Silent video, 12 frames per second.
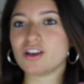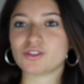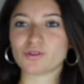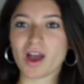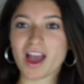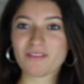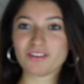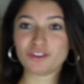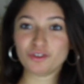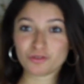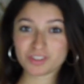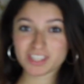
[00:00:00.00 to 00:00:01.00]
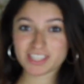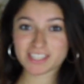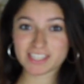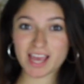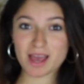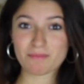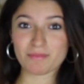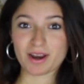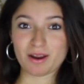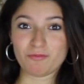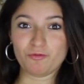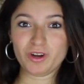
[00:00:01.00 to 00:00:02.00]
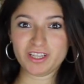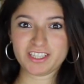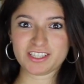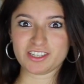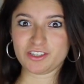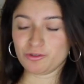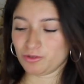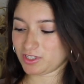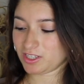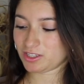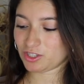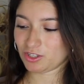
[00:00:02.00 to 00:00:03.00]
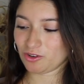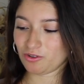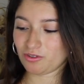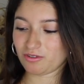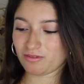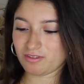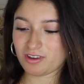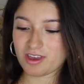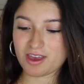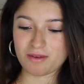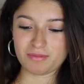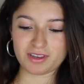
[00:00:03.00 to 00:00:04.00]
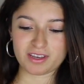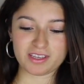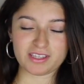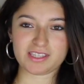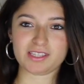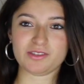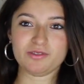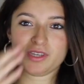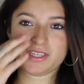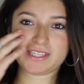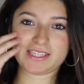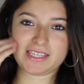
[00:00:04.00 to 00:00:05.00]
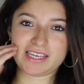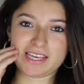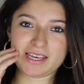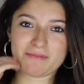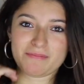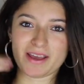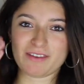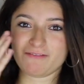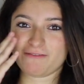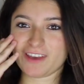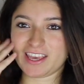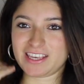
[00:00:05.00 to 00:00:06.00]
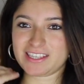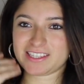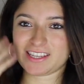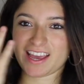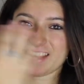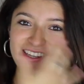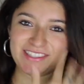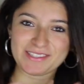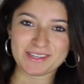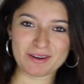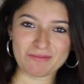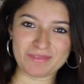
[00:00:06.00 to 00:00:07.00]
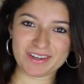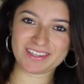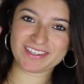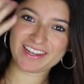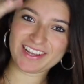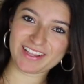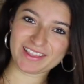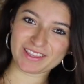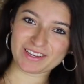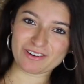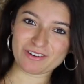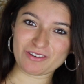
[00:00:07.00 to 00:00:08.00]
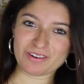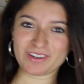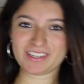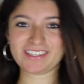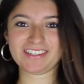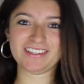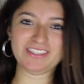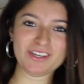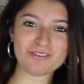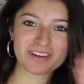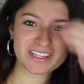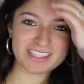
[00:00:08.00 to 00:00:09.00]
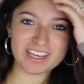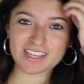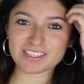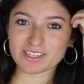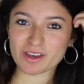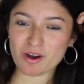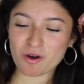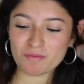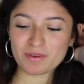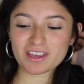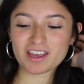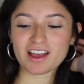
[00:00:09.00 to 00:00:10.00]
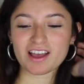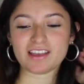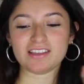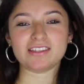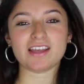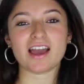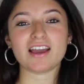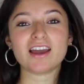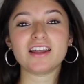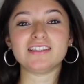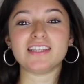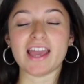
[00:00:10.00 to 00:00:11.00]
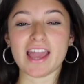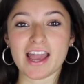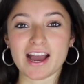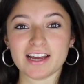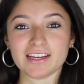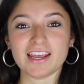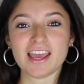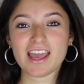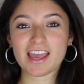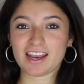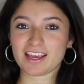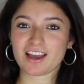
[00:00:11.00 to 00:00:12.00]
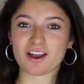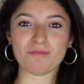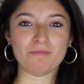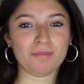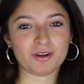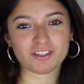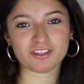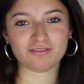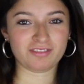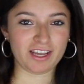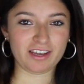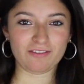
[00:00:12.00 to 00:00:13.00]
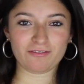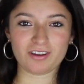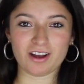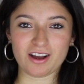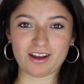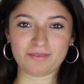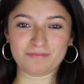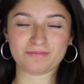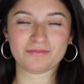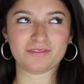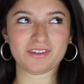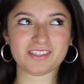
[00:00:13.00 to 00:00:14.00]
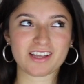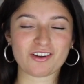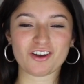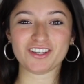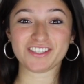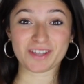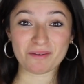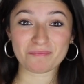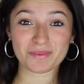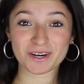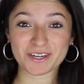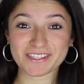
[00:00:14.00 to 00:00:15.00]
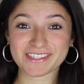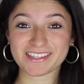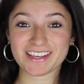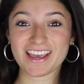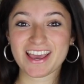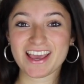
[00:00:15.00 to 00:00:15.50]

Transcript: So I haven't used this yet, but I'm willing to use it soon because as you can see, my face, I need some little doing to do because I got a tan and I got a bunch of like what is that called, sunburns